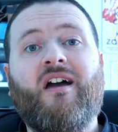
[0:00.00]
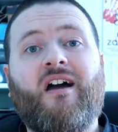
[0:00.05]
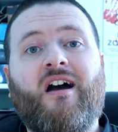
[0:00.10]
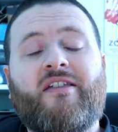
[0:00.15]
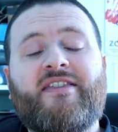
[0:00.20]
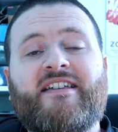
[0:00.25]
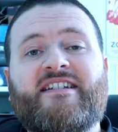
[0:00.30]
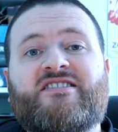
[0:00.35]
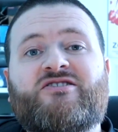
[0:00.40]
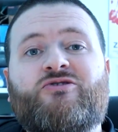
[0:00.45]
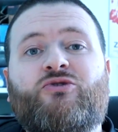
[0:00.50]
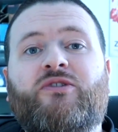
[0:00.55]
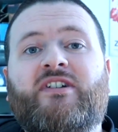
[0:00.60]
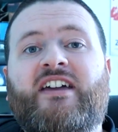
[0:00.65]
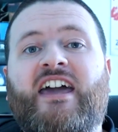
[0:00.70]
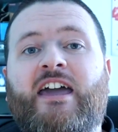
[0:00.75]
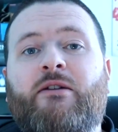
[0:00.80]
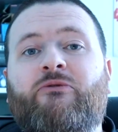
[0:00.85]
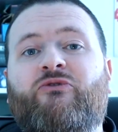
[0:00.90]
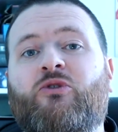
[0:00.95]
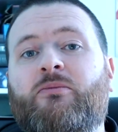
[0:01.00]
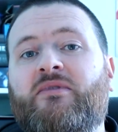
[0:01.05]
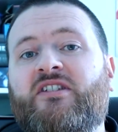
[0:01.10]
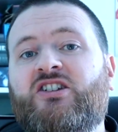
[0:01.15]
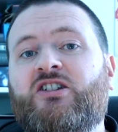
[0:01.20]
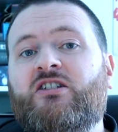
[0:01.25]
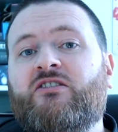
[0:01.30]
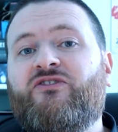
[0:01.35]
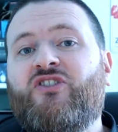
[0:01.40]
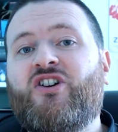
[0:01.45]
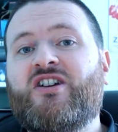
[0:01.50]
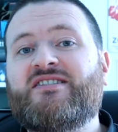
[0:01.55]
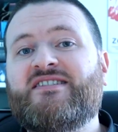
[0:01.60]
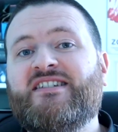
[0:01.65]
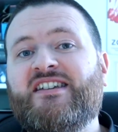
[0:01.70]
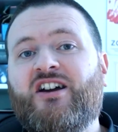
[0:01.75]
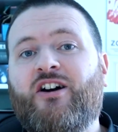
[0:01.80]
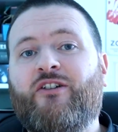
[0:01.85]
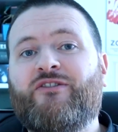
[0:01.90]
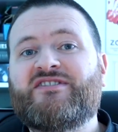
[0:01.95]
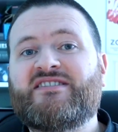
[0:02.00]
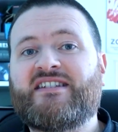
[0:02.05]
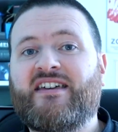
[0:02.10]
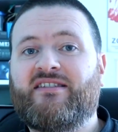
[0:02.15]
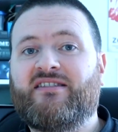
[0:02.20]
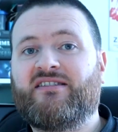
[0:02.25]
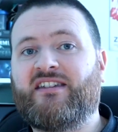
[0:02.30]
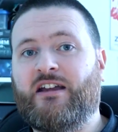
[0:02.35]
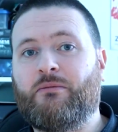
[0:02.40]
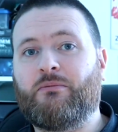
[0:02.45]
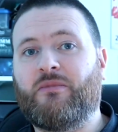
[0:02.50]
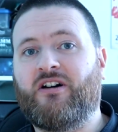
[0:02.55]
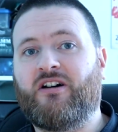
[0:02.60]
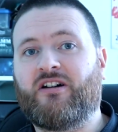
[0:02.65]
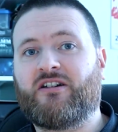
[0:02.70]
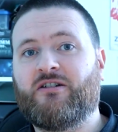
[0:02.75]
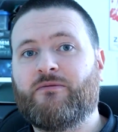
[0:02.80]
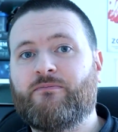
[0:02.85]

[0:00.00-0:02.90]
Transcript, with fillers: And that story came from the University of Southern Denmark.